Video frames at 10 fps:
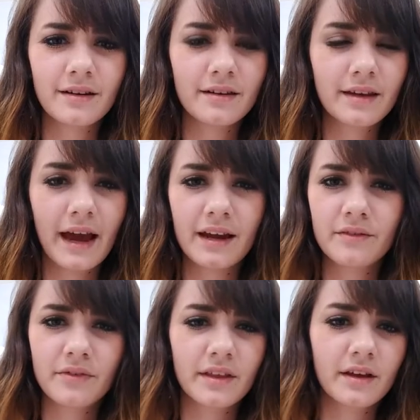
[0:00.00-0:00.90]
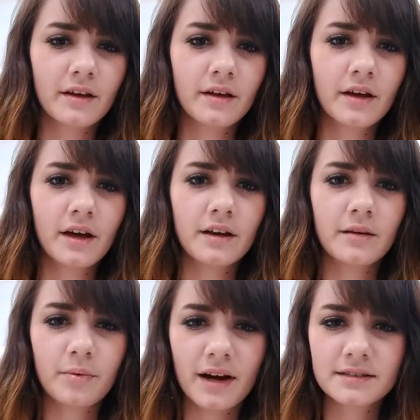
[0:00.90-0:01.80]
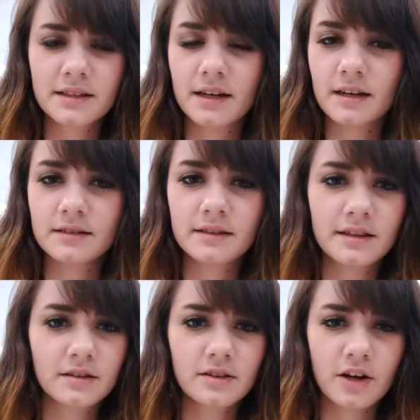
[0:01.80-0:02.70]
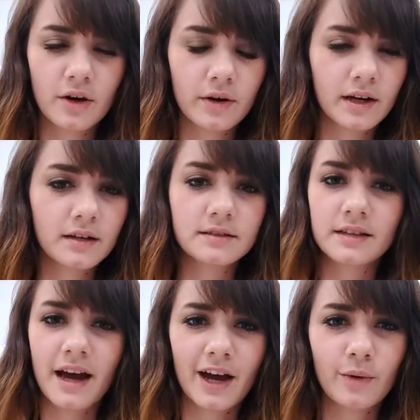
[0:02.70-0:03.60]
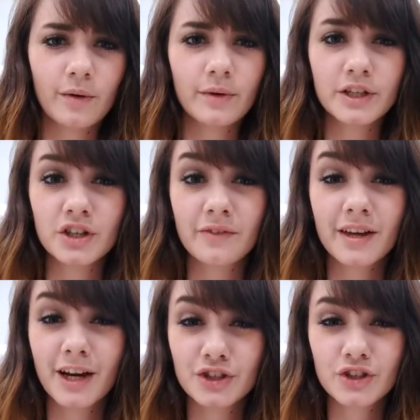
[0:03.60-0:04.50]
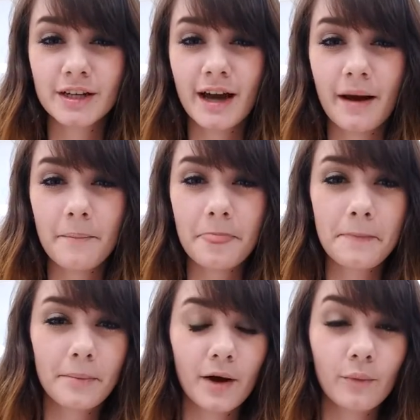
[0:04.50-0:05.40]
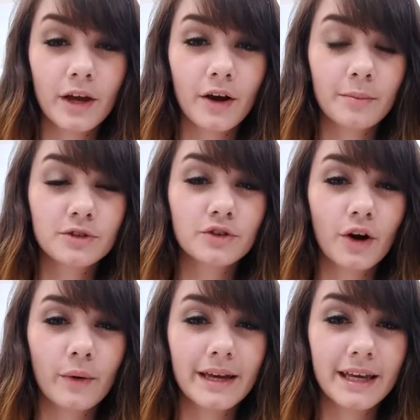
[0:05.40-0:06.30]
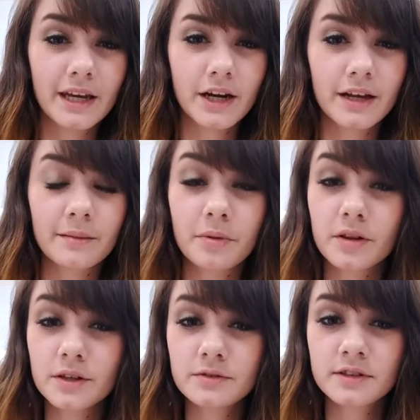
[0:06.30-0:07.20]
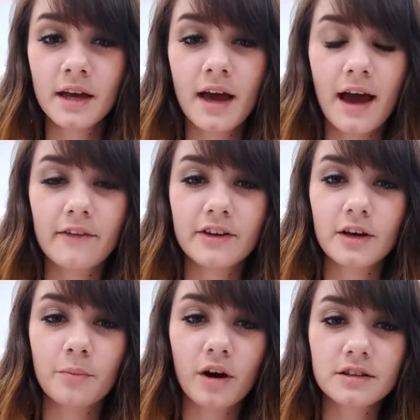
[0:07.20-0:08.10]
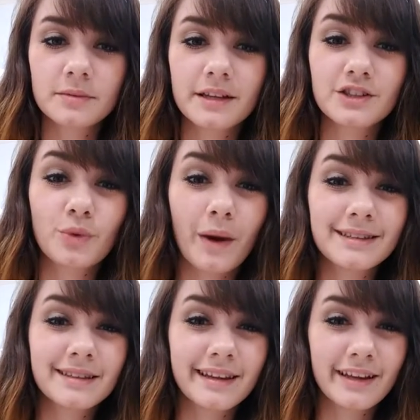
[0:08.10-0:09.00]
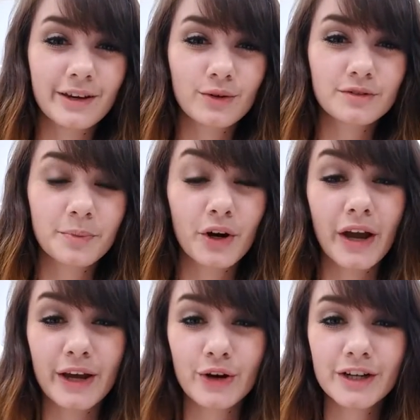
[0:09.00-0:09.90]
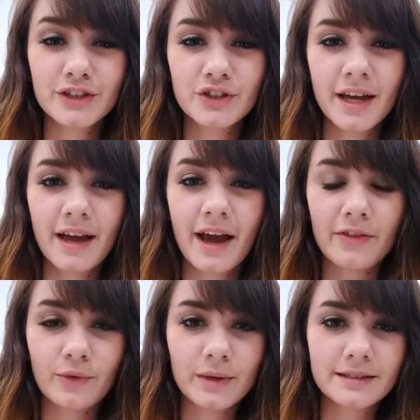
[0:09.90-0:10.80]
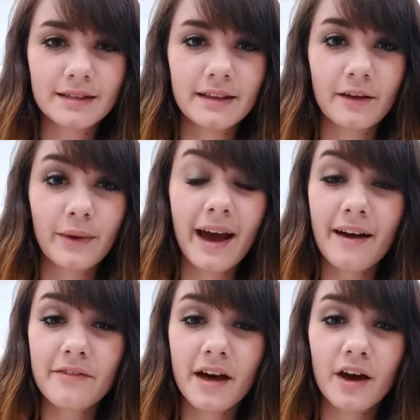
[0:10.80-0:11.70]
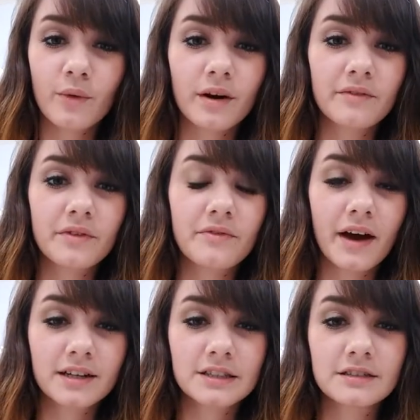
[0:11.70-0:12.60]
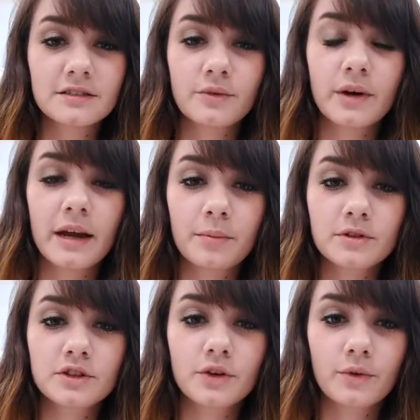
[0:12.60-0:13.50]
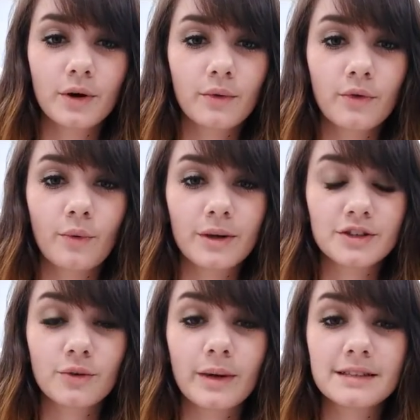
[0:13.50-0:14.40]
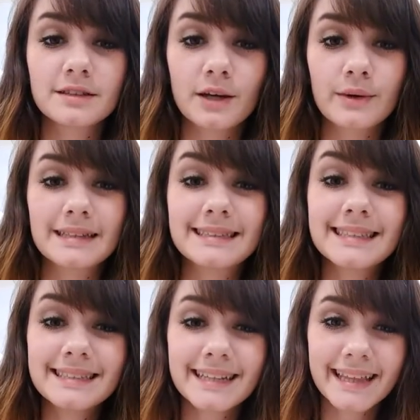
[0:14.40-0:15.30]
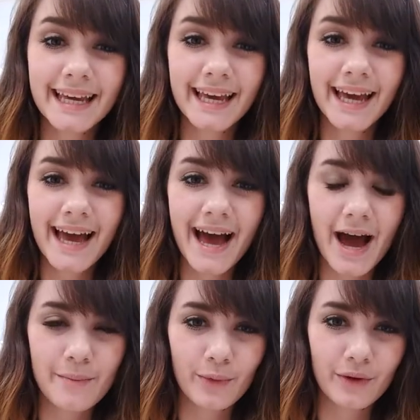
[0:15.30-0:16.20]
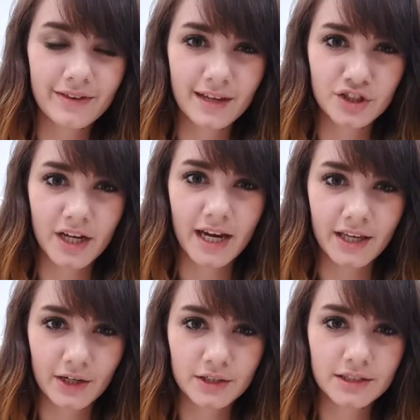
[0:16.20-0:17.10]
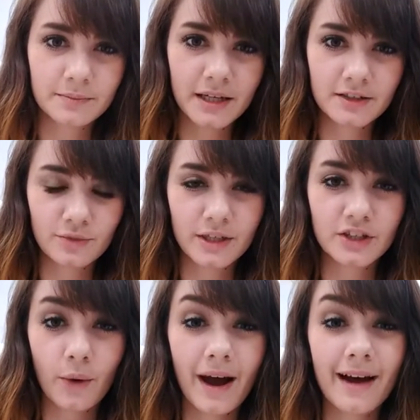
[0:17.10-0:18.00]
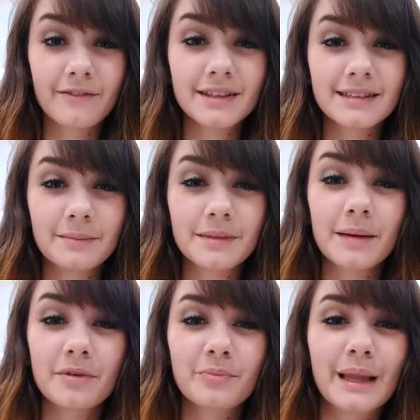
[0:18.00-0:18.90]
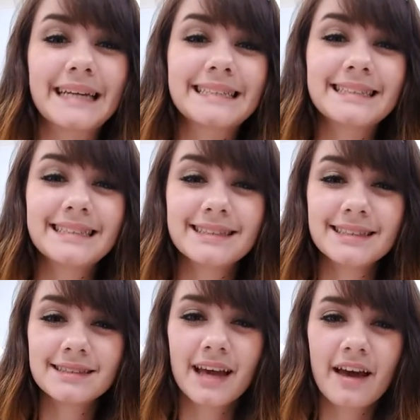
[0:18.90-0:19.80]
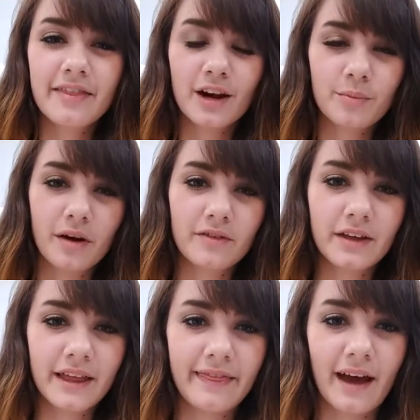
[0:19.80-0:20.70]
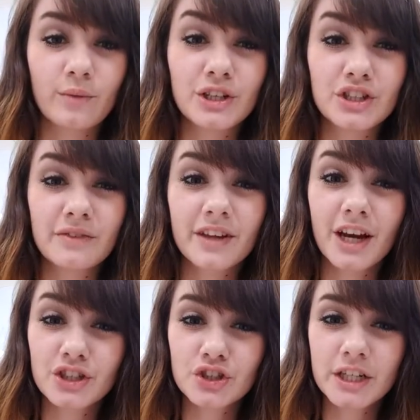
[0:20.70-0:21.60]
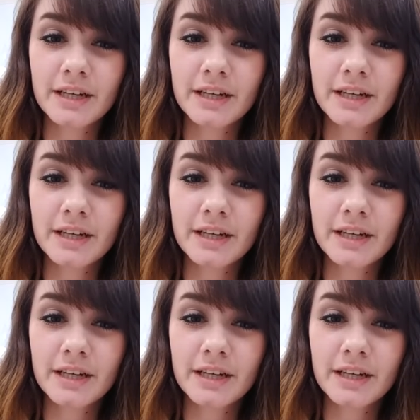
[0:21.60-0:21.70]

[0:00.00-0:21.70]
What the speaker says: kind of the Nebraska, Dakotas, and Iowa region of the country, but we are able to grow it here in the Palouse, having approximately twice the yield per acreage. And the reason that we have that, or one of the factors that we're able to grow the winter wheat so consistently and with such a high yield, is because we don't have the same type of plant diseases that are prevalent in that region of the country.